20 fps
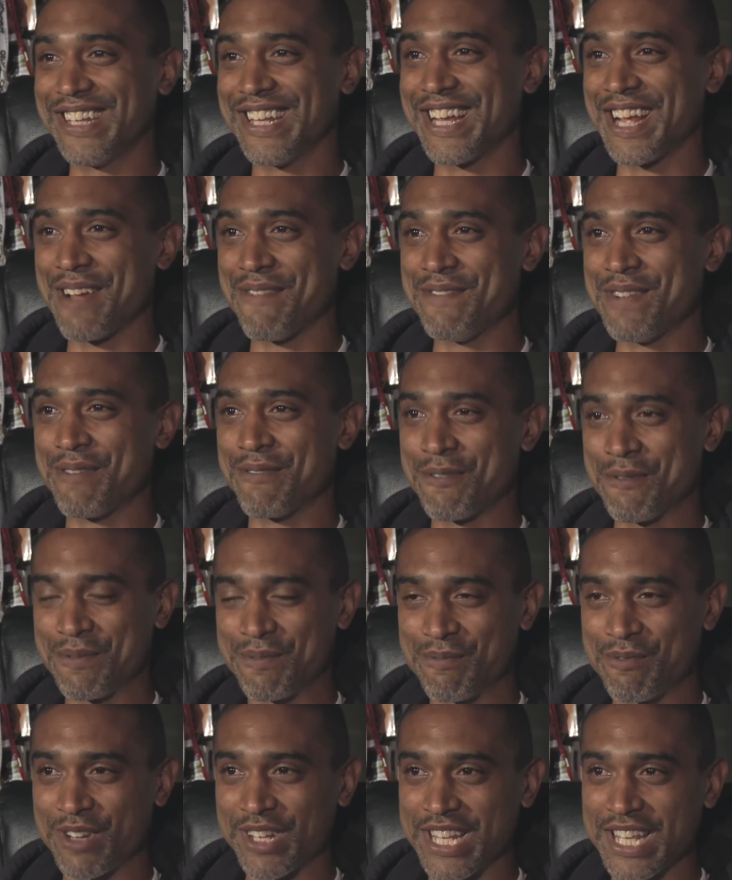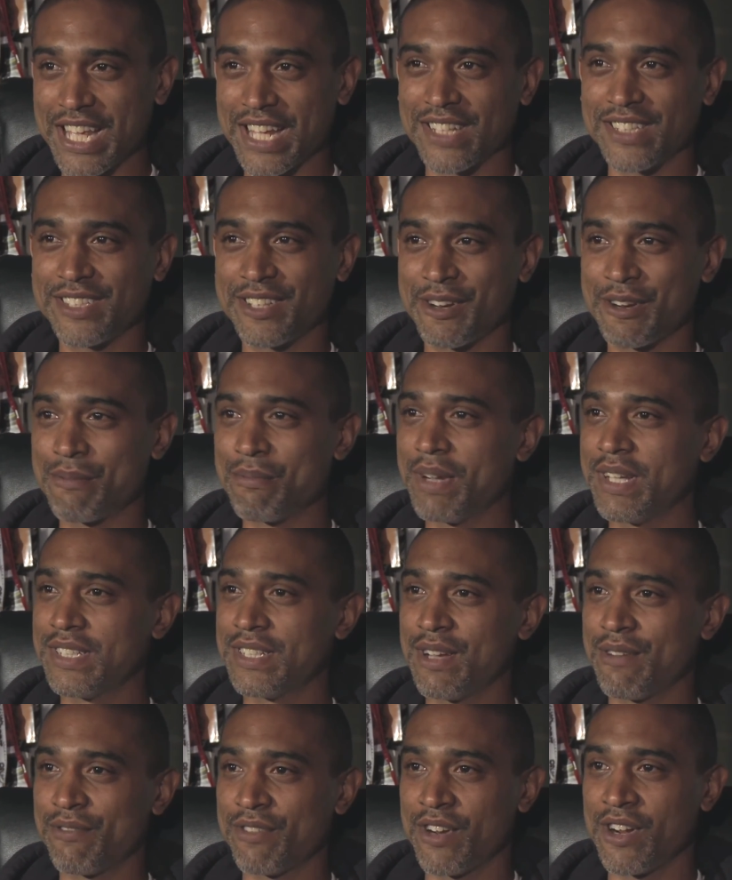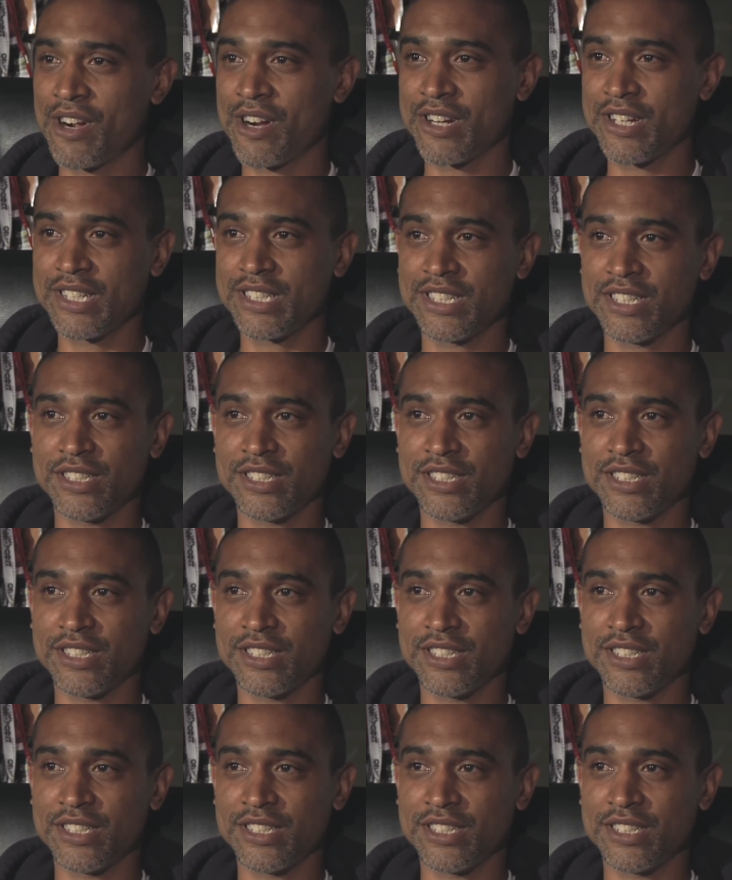Like, I've never really considered myself an artist.